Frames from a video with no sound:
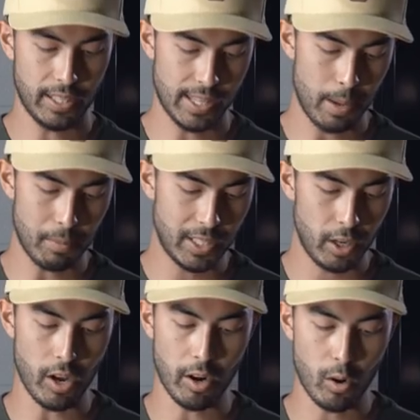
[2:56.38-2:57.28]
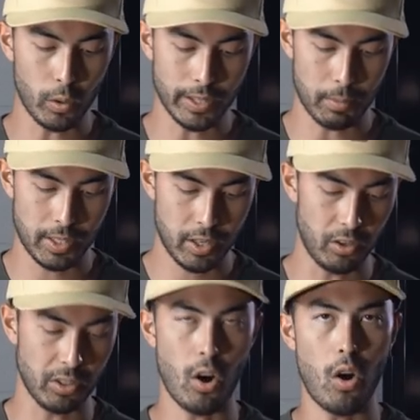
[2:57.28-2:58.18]
That's that material. I don't know what that
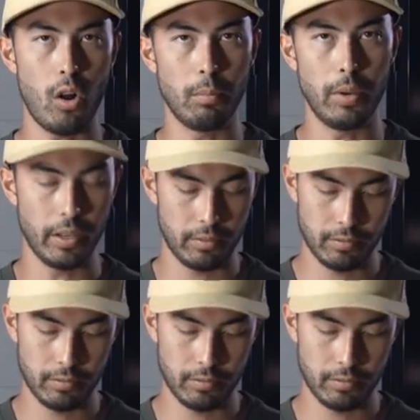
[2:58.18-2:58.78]
material is called, but.